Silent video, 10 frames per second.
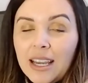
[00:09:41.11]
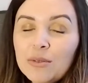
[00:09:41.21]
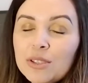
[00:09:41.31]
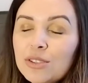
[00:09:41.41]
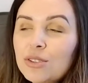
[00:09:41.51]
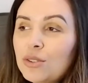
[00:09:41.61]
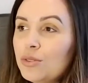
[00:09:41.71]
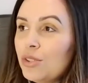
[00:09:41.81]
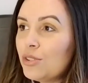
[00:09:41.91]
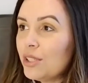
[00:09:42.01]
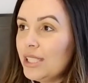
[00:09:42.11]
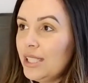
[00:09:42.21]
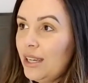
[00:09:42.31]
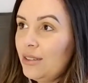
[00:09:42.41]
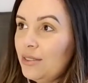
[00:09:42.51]
I was so stressed
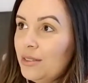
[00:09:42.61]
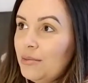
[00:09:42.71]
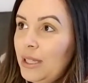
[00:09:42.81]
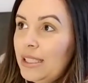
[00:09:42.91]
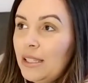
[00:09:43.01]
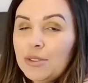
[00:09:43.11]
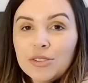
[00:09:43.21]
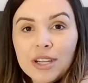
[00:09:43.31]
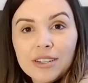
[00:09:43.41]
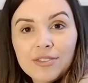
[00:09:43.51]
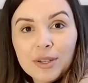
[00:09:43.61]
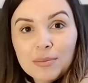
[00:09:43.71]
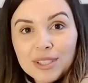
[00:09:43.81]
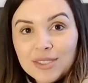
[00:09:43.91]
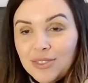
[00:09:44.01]
out because I was trying to film
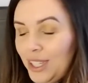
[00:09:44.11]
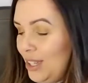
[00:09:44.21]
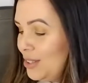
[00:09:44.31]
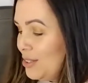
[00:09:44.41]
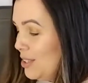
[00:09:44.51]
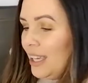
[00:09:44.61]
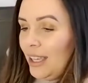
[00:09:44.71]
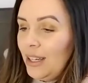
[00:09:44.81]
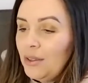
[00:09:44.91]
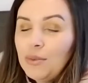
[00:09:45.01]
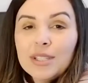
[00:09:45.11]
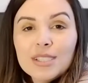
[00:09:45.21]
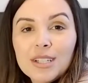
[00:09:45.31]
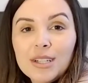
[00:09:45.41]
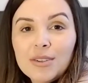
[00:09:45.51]
this video and one
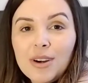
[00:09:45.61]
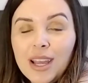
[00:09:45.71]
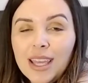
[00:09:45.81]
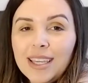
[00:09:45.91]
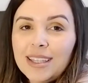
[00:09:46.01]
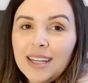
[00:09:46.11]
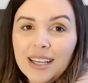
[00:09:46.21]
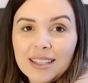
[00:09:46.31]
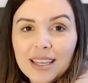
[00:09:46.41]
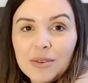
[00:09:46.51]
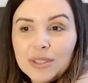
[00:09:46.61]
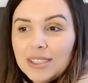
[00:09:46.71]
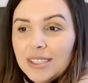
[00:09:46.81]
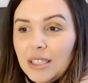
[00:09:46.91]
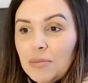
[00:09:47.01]
started crying and then I got that one to
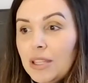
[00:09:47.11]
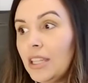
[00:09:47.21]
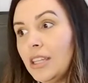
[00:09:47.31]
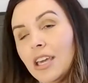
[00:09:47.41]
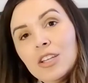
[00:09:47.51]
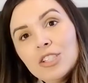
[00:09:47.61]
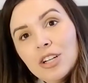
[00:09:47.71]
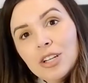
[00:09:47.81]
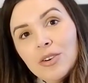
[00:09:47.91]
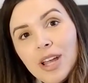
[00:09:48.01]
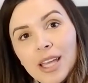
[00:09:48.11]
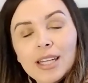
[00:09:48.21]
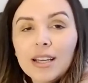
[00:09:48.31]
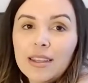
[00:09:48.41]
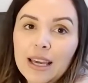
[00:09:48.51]
sleep and then the other started crying and
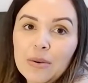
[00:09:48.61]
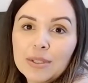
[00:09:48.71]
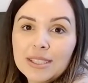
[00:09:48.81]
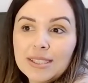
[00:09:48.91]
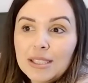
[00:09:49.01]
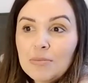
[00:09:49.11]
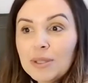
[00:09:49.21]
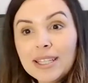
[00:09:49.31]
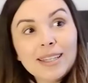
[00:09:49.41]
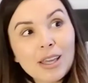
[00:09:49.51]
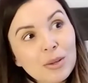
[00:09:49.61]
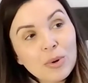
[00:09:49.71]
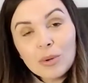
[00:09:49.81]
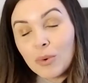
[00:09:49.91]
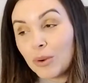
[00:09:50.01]
I got that one to sleep, but then the other
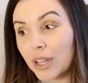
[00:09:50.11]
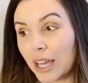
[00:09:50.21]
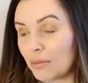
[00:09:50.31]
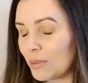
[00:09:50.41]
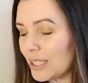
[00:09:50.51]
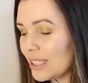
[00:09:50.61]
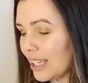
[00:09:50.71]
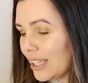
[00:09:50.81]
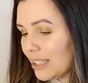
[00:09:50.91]
one woke up. It's like